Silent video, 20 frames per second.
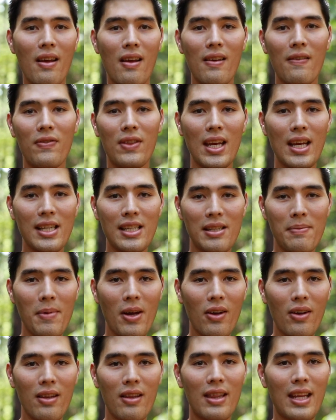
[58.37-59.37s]
If they
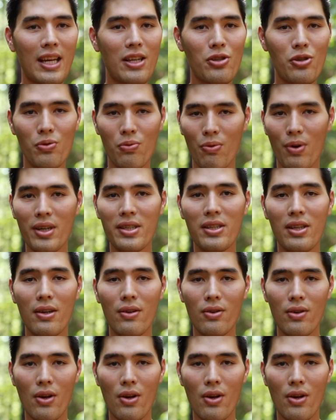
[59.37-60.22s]
smell it, they trust their